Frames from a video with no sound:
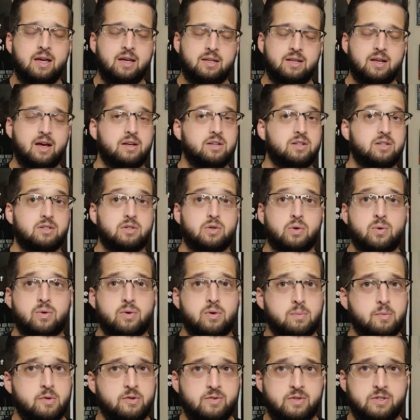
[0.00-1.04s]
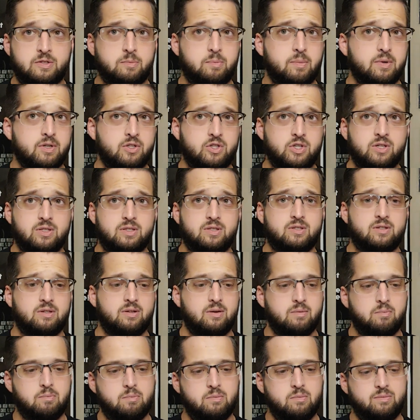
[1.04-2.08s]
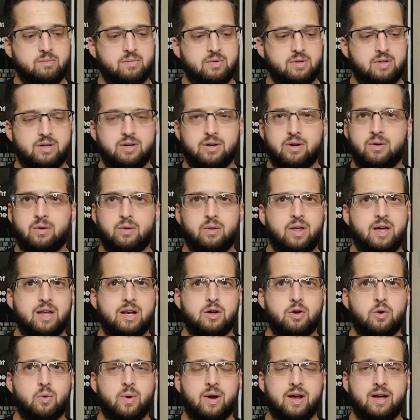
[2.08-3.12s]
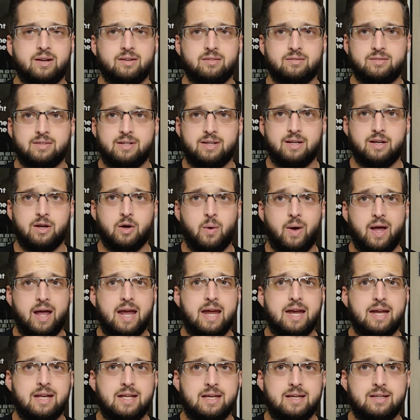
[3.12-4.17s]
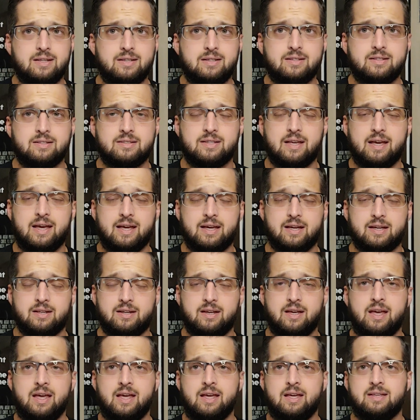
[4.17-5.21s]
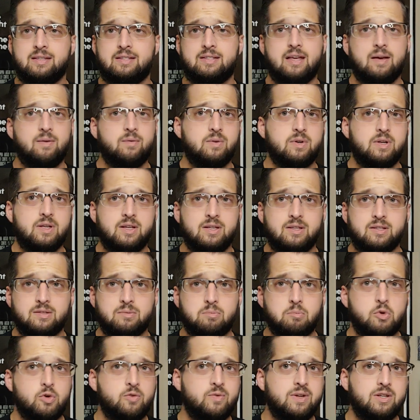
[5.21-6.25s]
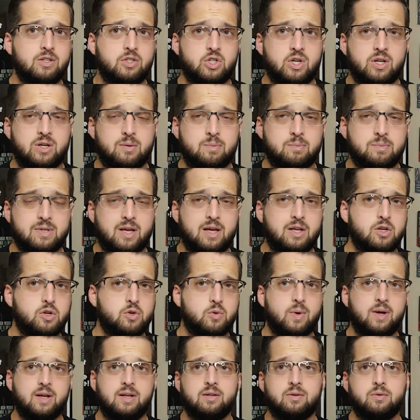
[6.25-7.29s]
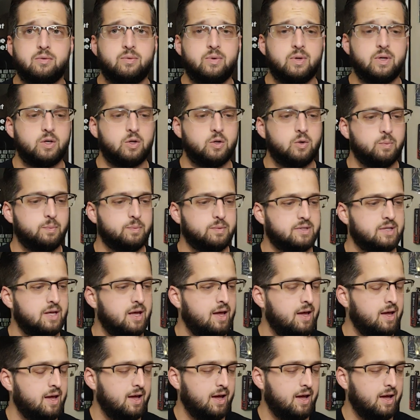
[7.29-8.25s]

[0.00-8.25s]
Not just horror movies, but just, you know, a lot of great, you know, 80s and 70s movie gems, underrated films.